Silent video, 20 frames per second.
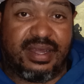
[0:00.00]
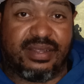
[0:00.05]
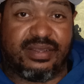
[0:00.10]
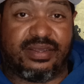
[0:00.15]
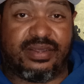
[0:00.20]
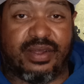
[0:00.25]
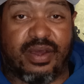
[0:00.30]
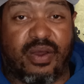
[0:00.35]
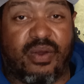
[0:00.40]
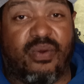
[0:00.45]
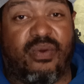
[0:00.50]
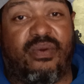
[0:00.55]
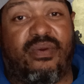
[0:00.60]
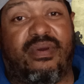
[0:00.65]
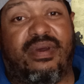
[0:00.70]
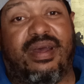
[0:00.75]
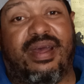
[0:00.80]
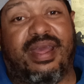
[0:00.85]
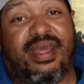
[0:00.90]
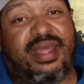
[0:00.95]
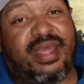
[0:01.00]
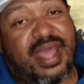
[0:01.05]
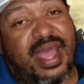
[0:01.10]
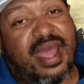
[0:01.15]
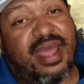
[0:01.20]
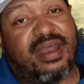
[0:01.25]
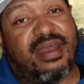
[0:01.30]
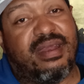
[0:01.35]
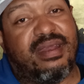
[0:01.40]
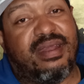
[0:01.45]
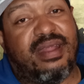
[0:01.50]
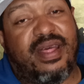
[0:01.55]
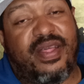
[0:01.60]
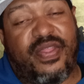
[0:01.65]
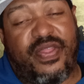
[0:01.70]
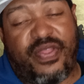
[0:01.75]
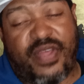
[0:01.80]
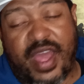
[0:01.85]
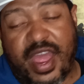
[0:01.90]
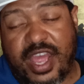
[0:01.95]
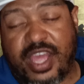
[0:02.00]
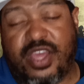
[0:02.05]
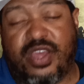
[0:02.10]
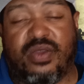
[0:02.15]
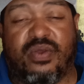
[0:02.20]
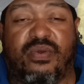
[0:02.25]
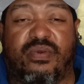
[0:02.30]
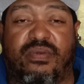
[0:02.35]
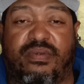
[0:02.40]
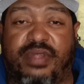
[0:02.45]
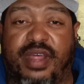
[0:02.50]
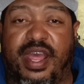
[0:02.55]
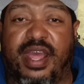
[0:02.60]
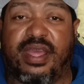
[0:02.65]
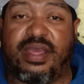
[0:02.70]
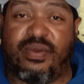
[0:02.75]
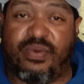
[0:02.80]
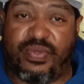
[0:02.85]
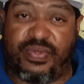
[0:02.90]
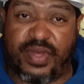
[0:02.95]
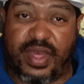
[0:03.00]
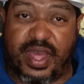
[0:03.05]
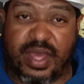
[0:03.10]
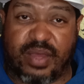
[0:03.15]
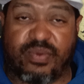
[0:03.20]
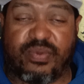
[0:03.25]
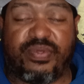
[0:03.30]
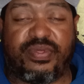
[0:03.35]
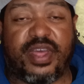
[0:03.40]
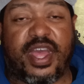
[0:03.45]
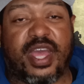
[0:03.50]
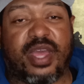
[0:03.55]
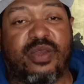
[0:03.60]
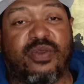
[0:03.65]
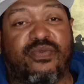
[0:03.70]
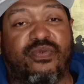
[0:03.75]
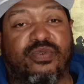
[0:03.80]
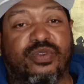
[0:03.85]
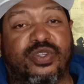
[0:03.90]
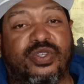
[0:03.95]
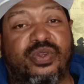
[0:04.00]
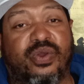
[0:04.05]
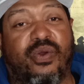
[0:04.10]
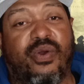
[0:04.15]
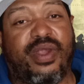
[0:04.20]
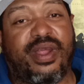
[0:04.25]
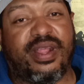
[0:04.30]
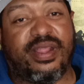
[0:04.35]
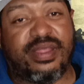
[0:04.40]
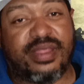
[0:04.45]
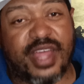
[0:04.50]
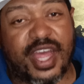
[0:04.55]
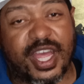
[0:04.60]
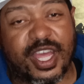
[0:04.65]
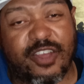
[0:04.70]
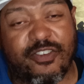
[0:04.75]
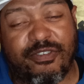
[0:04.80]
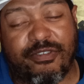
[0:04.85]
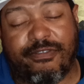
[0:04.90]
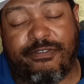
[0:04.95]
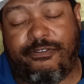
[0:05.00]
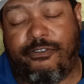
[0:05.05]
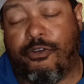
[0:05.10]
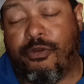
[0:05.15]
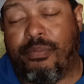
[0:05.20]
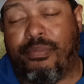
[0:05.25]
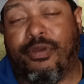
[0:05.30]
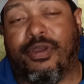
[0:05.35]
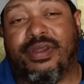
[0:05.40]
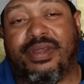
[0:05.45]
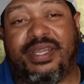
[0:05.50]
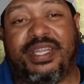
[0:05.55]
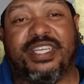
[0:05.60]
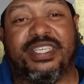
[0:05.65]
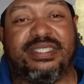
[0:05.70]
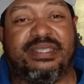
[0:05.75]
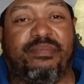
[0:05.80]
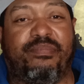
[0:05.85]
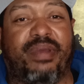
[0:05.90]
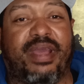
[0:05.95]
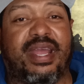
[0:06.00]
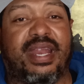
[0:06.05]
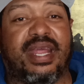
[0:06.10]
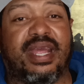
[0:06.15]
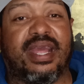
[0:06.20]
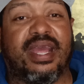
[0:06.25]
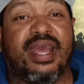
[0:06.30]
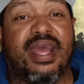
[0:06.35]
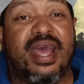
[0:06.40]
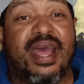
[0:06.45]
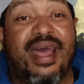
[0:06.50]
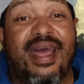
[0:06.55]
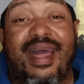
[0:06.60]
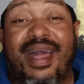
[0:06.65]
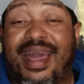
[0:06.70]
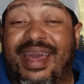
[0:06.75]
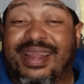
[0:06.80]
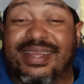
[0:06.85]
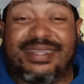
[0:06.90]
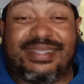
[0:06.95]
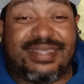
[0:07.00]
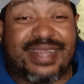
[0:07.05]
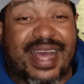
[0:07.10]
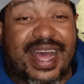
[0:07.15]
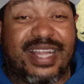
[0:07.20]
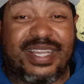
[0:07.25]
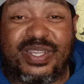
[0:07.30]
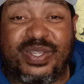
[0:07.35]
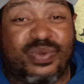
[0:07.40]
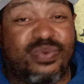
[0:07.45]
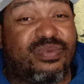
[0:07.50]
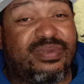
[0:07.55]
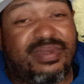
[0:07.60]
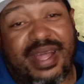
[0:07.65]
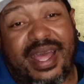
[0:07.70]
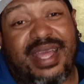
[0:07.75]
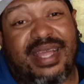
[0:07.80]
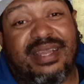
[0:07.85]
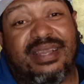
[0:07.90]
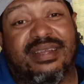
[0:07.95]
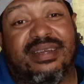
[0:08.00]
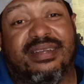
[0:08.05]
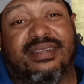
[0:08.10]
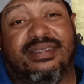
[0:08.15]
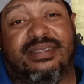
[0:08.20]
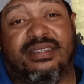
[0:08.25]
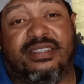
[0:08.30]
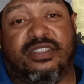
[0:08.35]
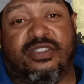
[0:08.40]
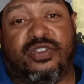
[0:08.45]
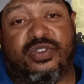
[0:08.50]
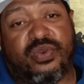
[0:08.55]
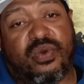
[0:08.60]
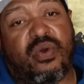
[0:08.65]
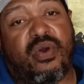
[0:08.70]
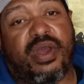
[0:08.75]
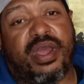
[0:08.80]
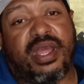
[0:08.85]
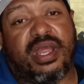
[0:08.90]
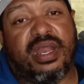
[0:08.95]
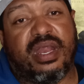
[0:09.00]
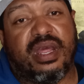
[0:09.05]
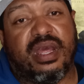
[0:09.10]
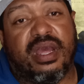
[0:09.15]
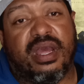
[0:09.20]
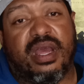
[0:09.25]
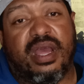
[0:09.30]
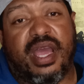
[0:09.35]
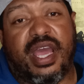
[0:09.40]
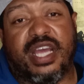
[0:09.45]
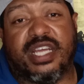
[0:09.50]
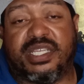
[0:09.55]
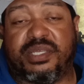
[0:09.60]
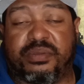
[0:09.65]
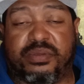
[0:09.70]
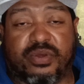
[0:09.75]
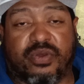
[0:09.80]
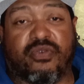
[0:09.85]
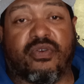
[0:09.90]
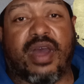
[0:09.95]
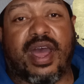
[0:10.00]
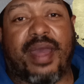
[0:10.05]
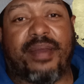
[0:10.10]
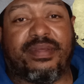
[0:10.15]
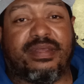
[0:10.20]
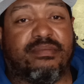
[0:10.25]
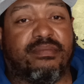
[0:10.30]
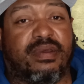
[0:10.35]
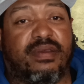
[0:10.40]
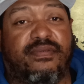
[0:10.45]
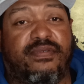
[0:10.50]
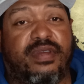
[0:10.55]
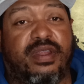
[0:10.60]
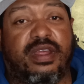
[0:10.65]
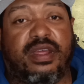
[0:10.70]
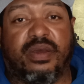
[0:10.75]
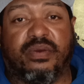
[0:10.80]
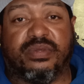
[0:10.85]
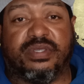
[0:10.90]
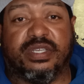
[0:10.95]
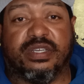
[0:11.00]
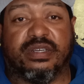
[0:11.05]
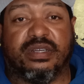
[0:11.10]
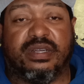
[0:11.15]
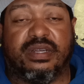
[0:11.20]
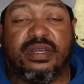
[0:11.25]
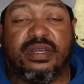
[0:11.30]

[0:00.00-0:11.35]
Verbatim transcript: So, again, thank you, thank you, thank you, thank you for joining, thank you for, for participating. And it's not too late to join and subscribe to my videos here.